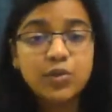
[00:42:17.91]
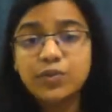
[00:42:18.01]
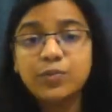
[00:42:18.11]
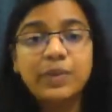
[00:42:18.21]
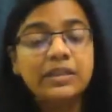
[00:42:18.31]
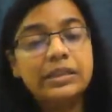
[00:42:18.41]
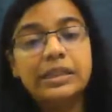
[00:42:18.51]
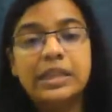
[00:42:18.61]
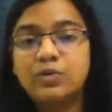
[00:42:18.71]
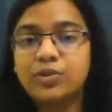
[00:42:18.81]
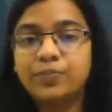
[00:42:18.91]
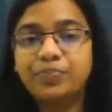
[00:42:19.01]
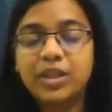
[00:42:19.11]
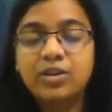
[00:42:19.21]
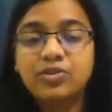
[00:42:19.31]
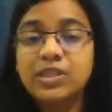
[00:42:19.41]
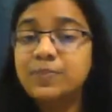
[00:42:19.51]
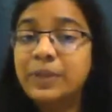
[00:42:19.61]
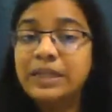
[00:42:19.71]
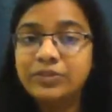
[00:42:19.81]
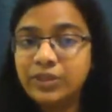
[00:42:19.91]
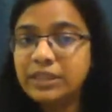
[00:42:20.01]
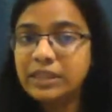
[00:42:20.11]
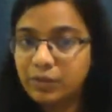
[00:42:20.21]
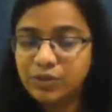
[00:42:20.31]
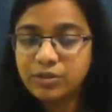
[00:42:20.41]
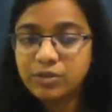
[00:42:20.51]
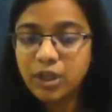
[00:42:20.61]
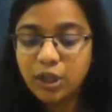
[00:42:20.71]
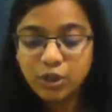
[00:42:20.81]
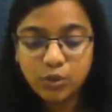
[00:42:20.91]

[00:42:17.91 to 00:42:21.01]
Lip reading: So if you pay 3000, just pay 3000